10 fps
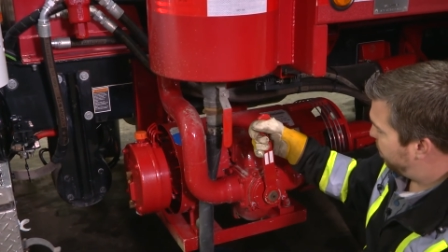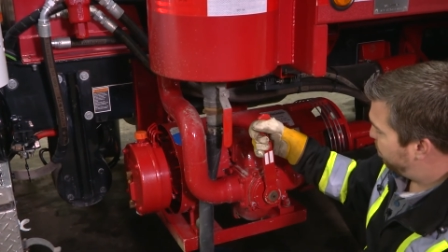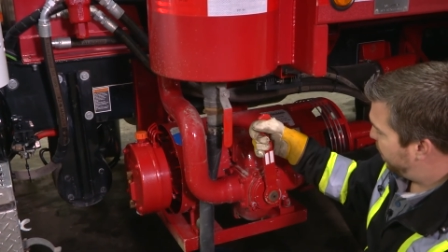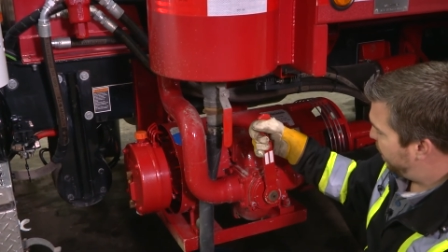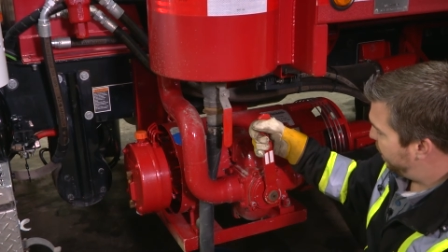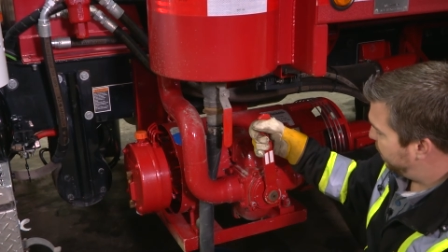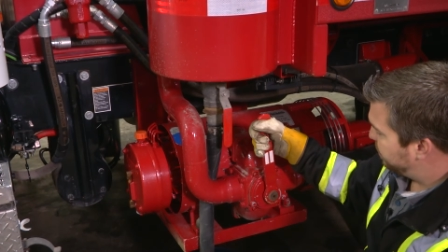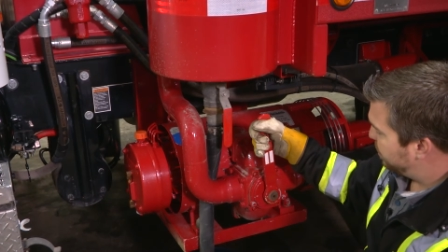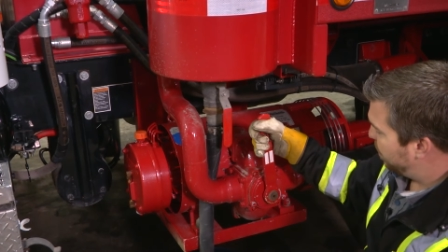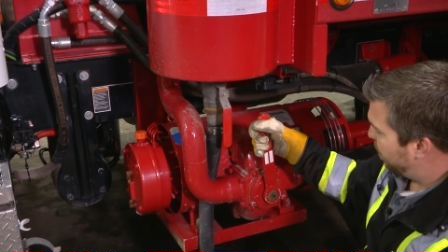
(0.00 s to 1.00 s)
My
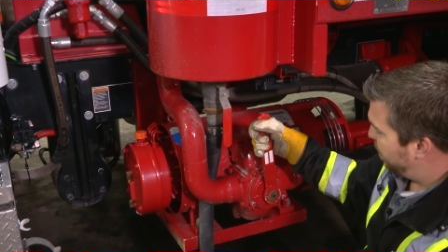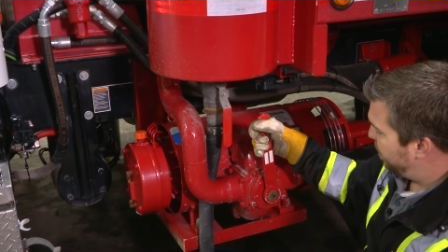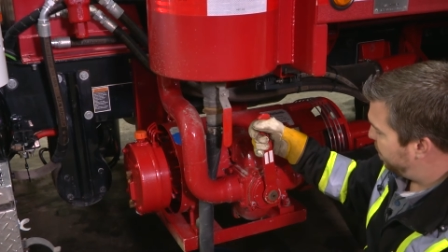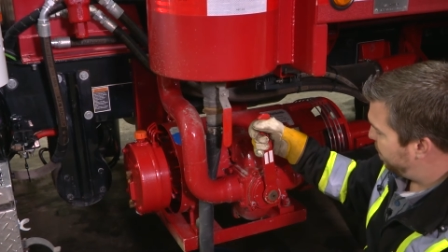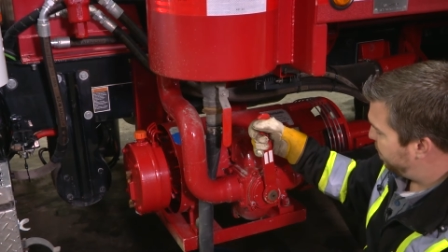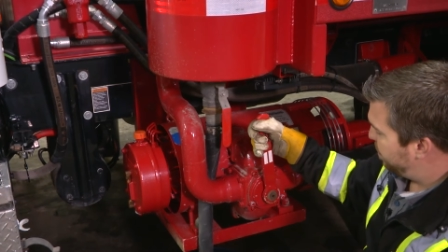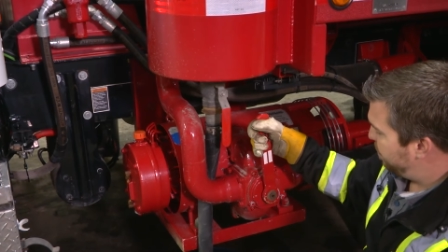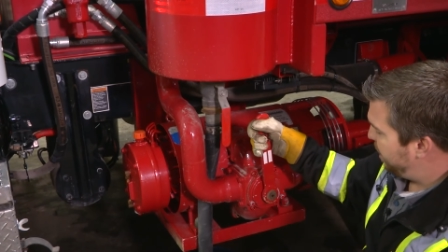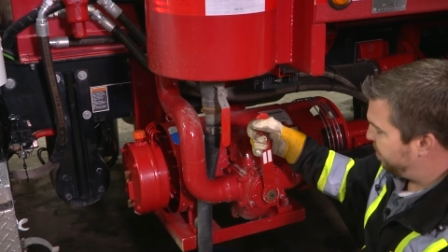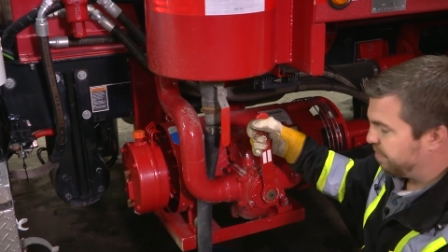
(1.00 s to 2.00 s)
hand's on the
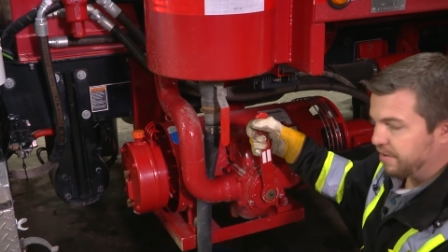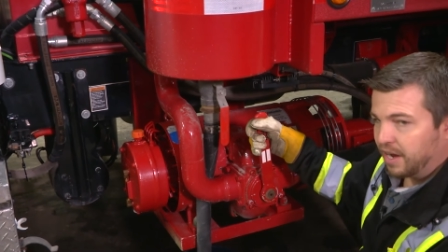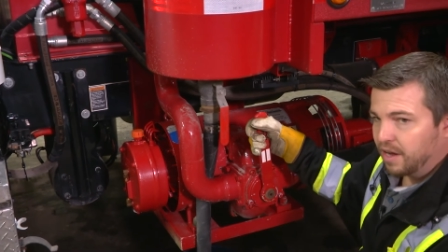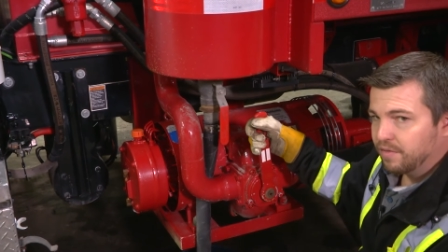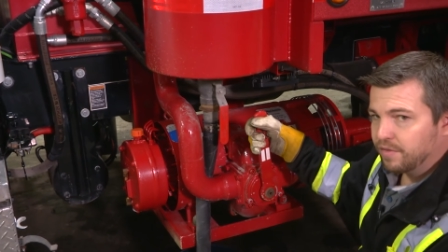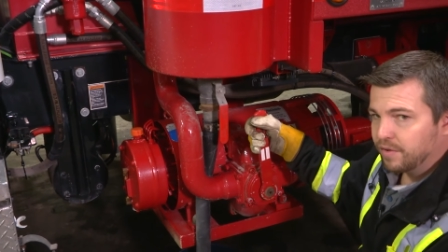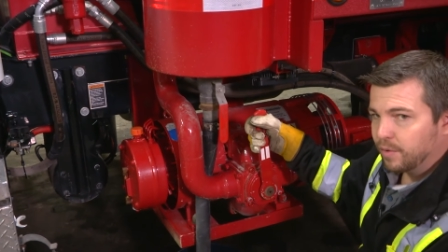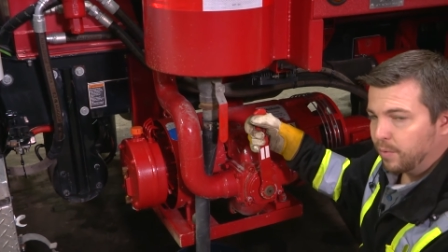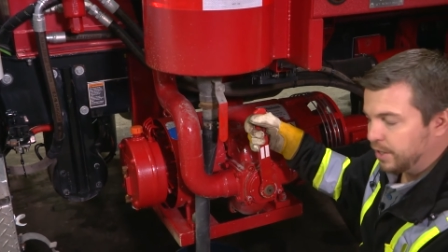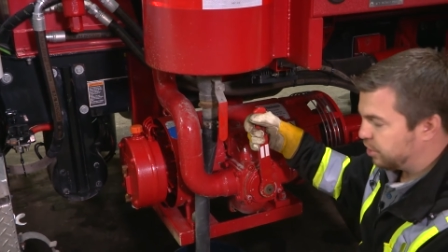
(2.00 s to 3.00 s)
main valve,
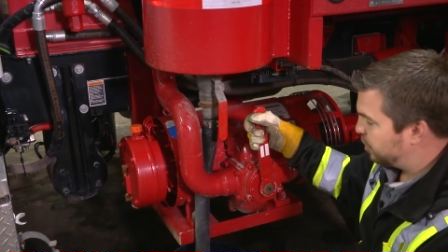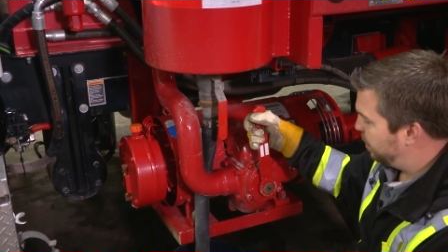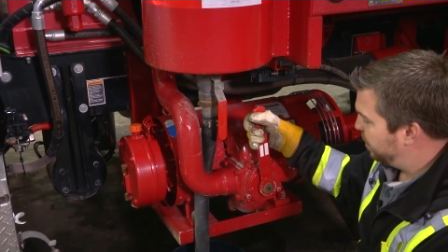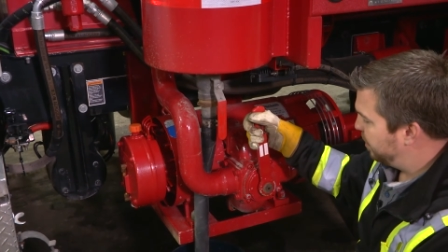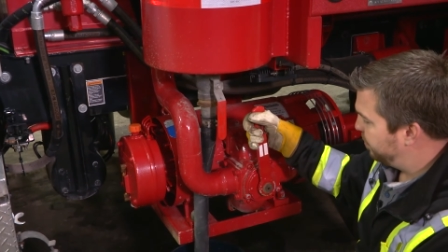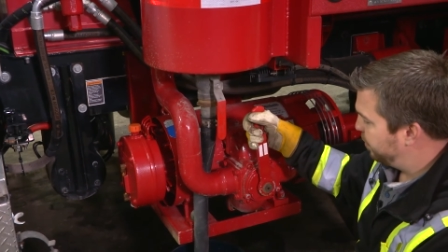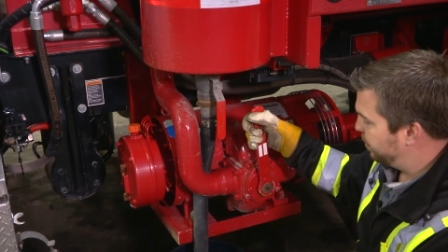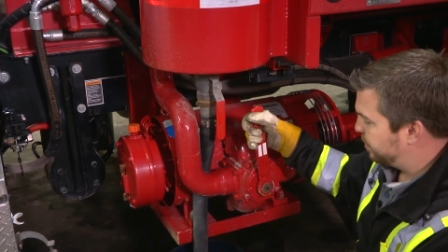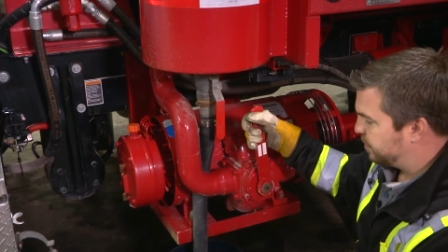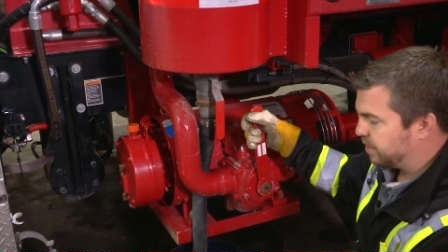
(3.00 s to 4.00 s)
which
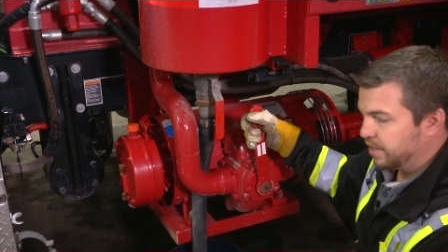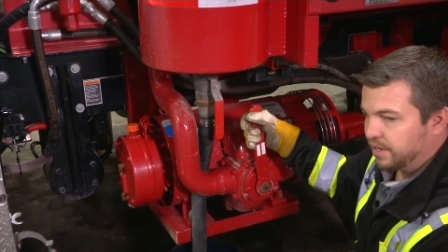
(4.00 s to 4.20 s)
diverts